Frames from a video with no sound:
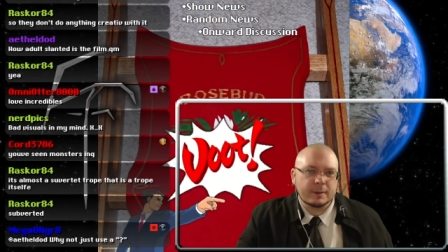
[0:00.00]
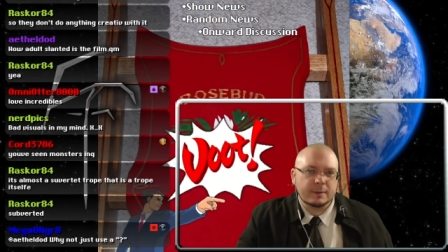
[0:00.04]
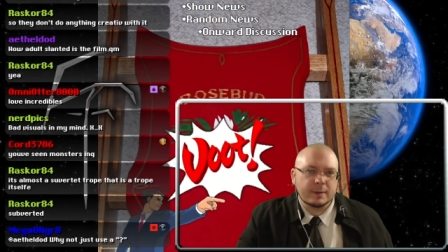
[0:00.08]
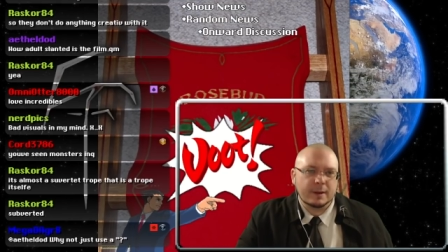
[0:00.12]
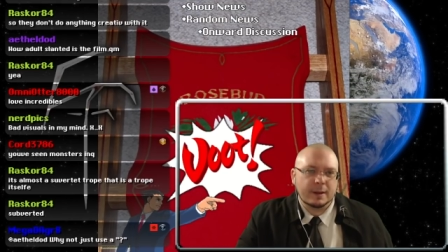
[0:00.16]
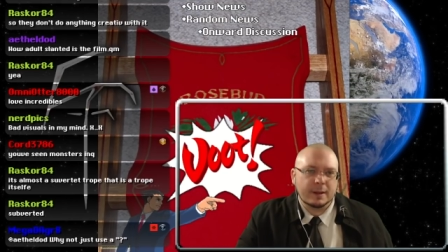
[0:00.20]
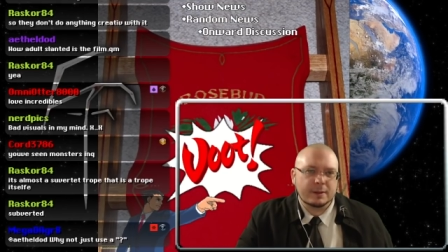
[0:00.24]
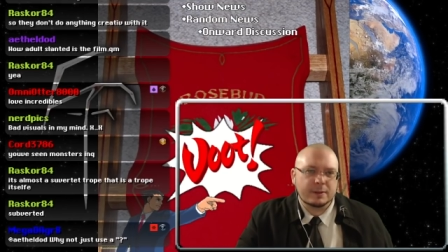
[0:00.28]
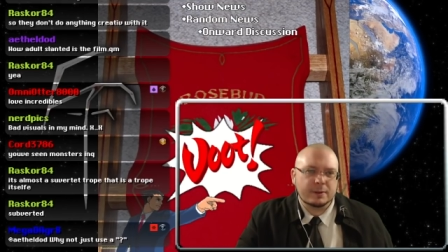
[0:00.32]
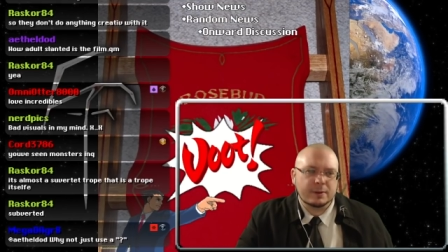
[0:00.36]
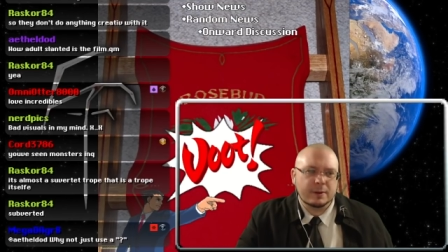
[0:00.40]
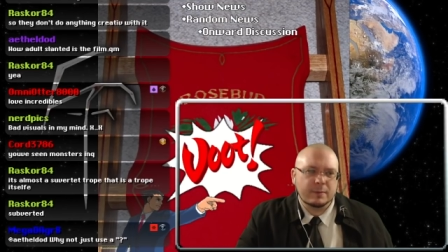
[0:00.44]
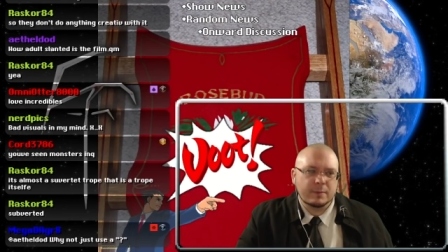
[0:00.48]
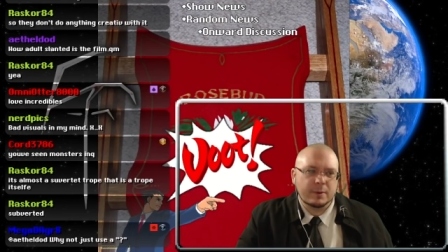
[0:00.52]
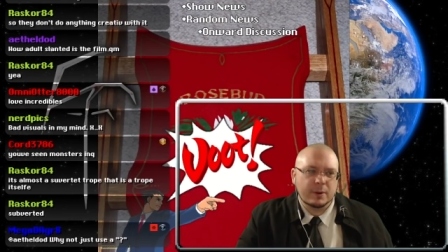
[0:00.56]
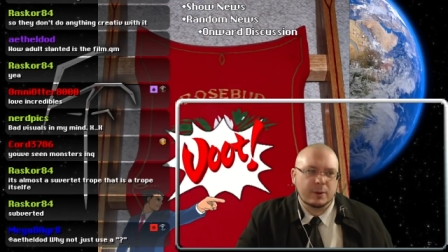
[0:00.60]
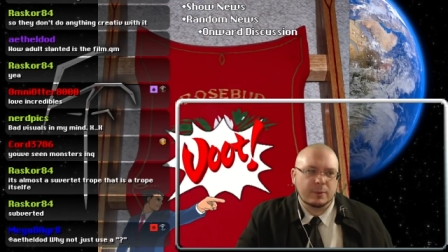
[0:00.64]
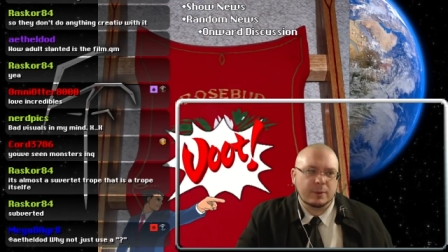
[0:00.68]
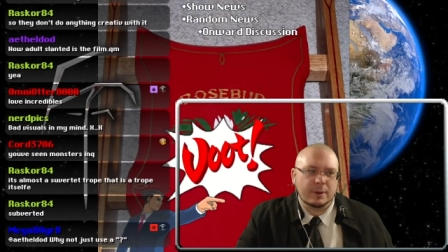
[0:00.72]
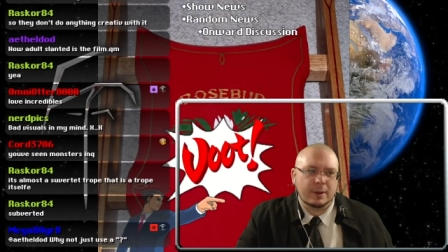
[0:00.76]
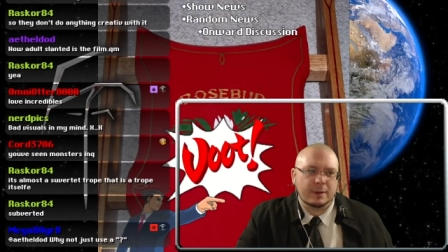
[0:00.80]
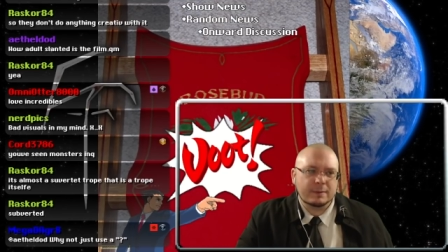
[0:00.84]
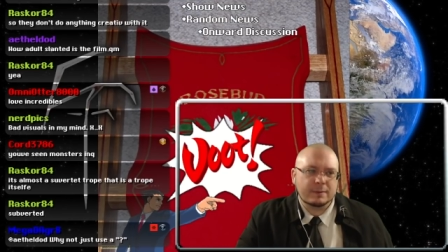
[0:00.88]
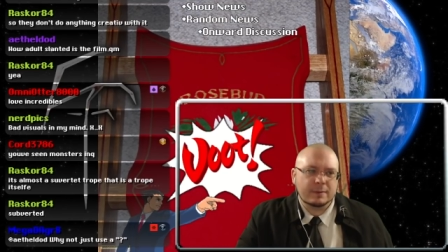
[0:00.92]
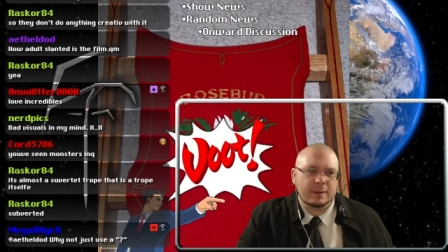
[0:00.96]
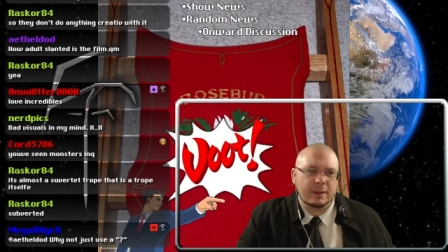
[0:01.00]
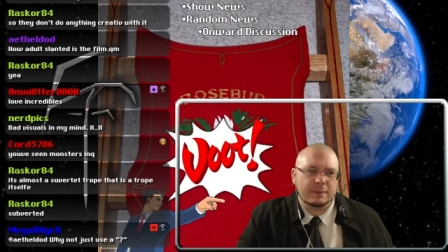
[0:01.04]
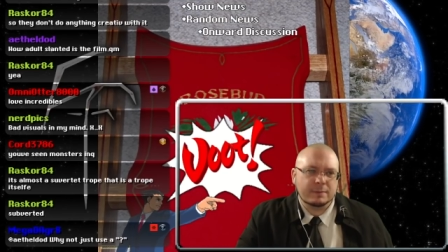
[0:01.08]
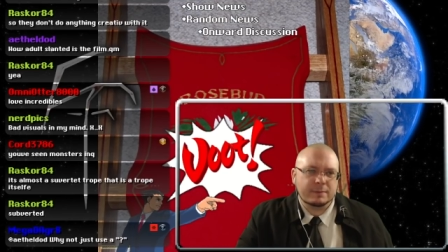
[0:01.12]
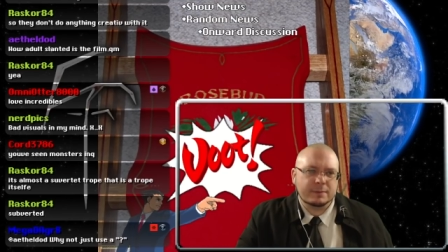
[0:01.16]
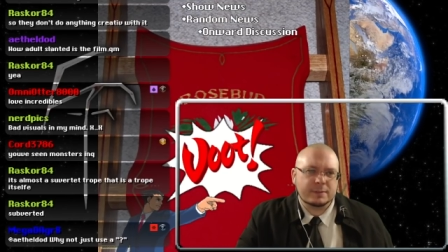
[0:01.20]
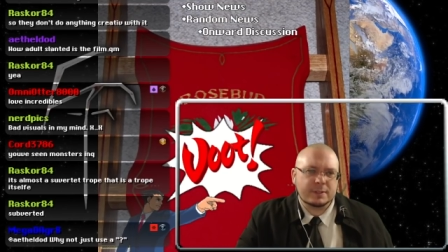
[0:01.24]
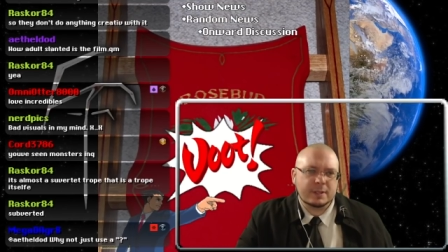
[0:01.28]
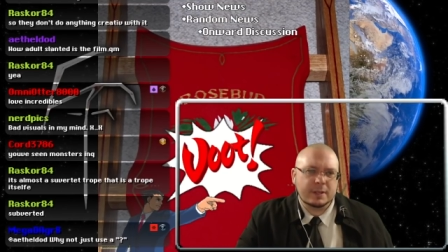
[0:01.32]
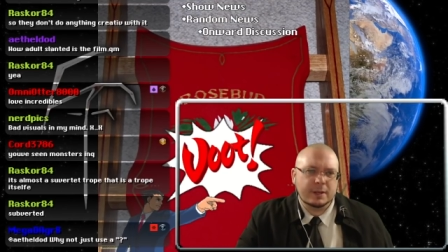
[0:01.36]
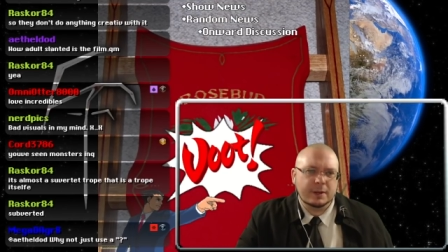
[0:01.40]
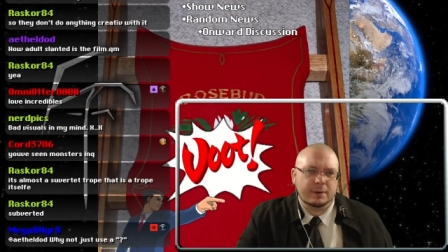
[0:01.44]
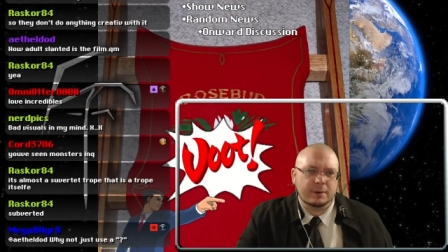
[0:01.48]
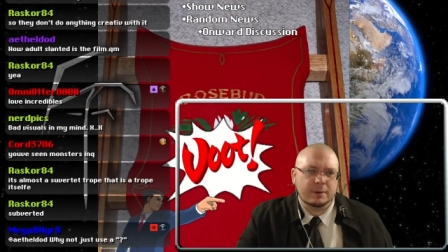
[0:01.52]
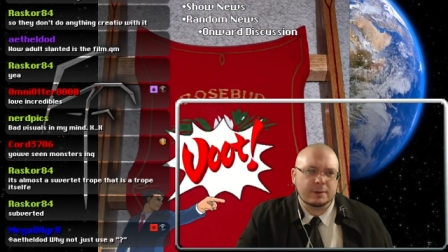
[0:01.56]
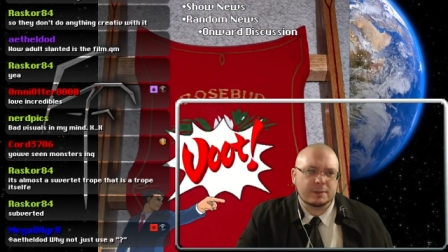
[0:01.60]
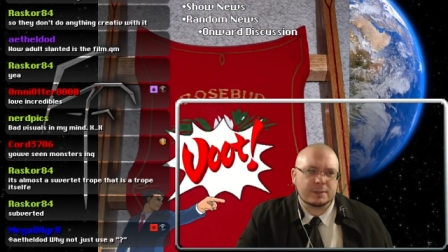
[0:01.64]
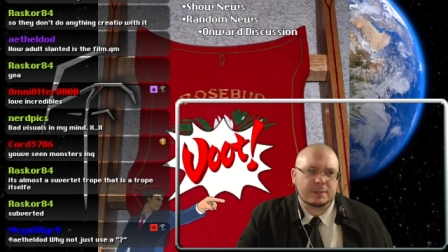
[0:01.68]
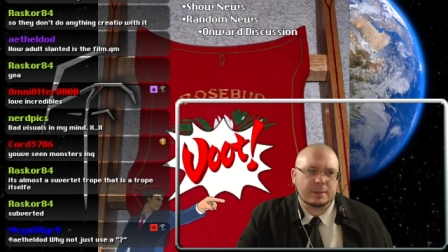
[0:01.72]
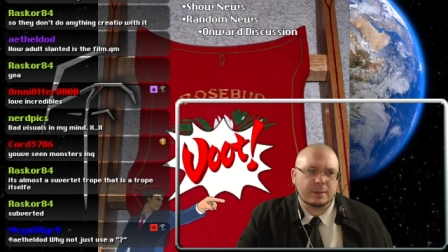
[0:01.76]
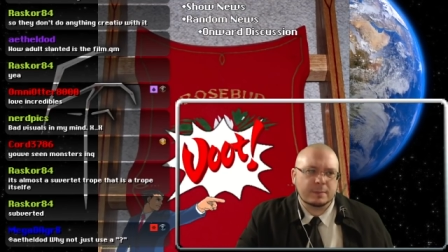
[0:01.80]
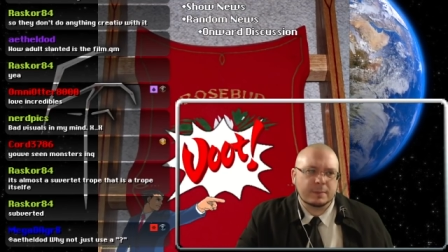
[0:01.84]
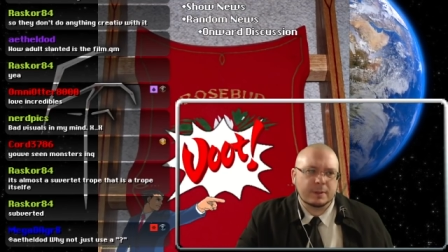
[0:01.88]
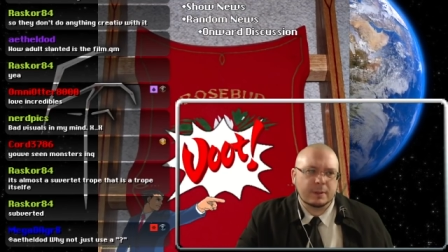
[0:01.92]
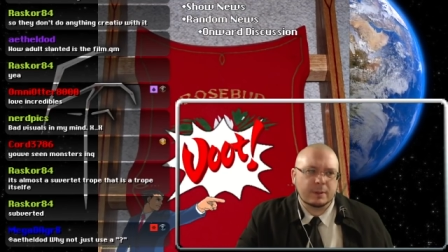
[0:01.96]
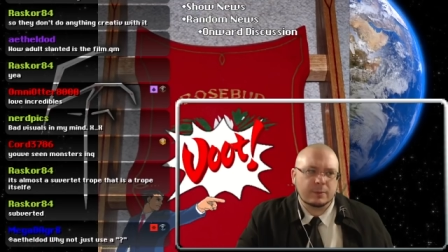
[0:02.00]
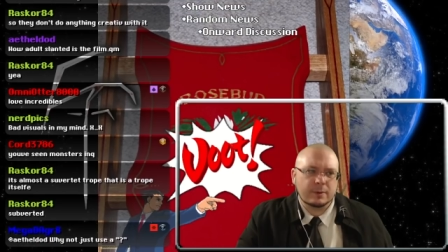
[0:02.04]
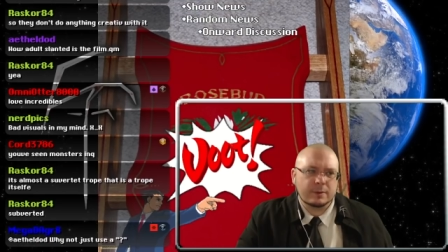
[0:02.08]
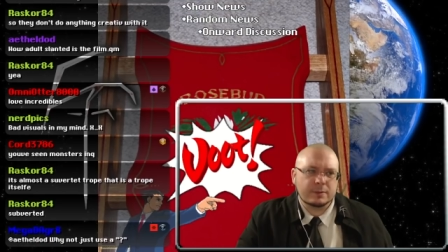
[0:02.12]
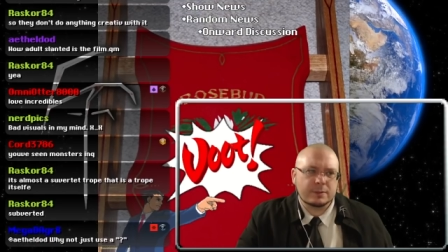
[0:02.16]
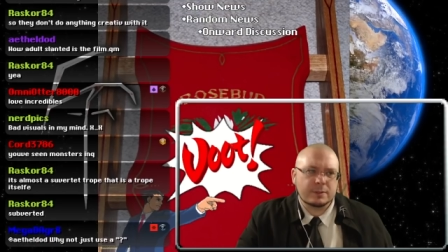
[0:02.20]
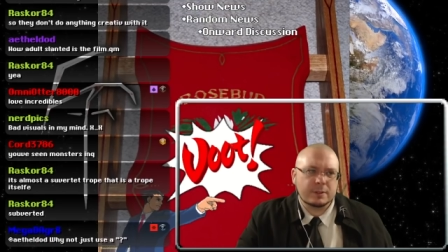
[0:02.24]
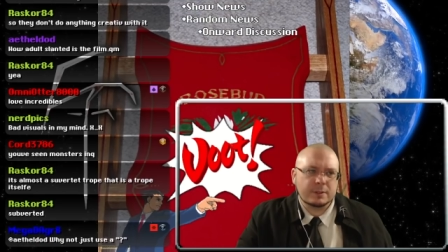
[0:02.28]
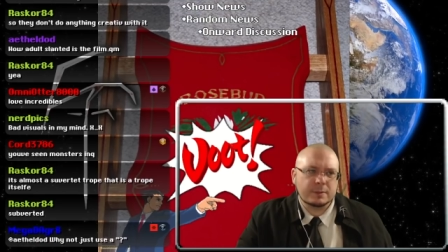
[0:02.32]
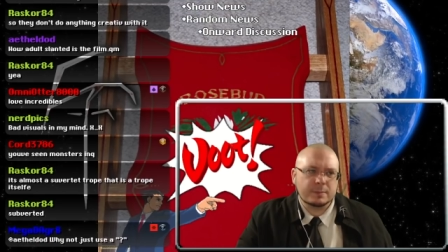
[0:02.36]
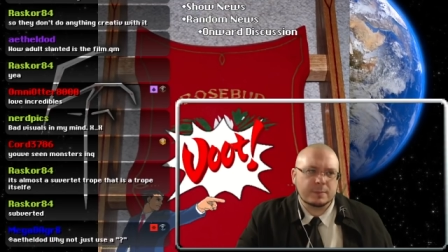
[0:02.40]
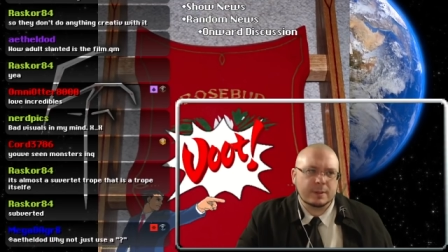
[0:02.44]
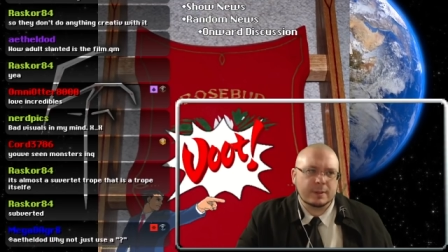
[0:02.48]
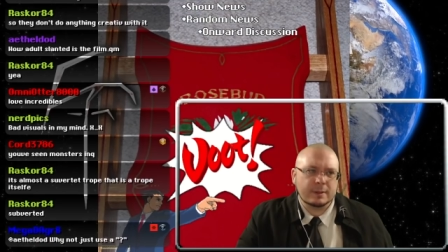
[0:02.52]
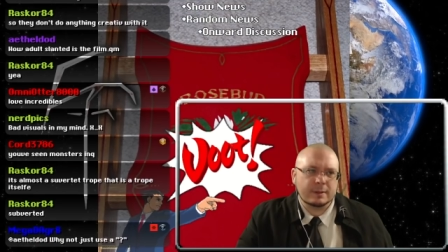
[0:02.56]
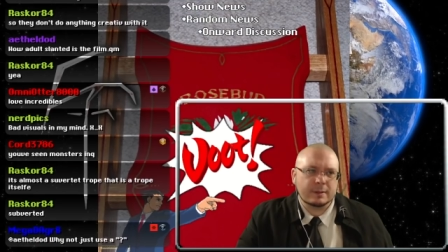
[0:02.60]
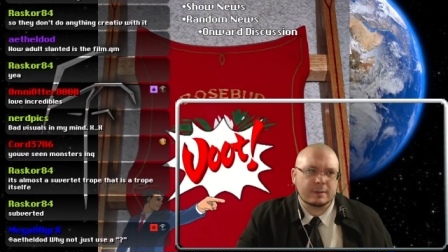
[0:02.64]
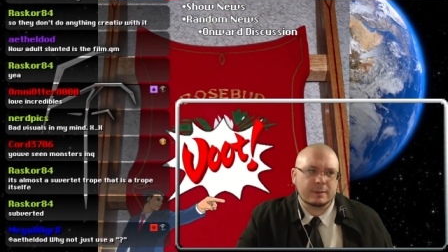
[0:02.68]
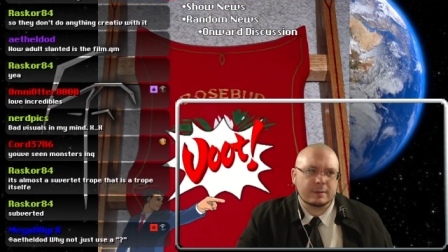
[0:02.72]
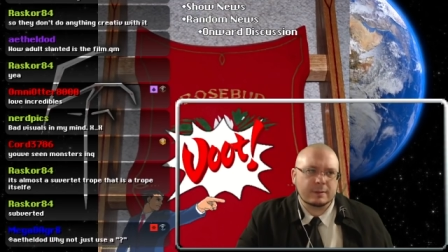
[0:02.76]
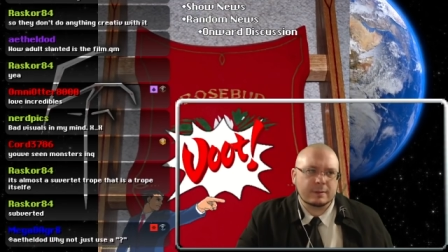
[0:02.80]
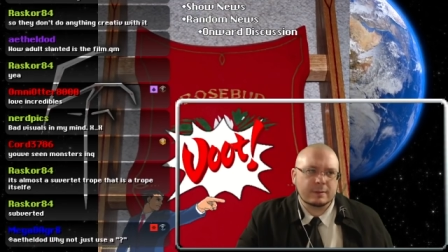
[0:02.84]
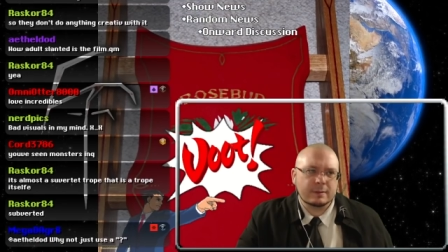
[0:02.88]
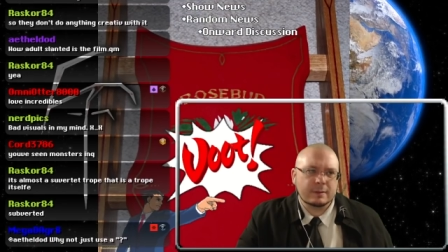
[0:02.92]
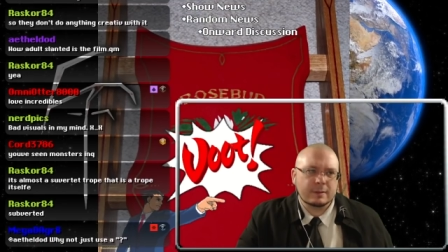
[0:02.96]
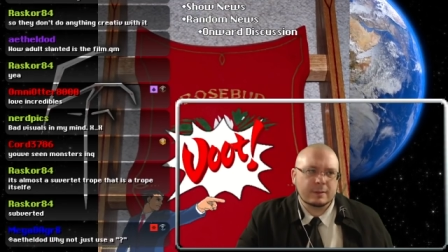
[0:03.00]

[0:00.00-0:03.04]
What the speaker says: And I don't even know, I've seen her in something. What has she been in?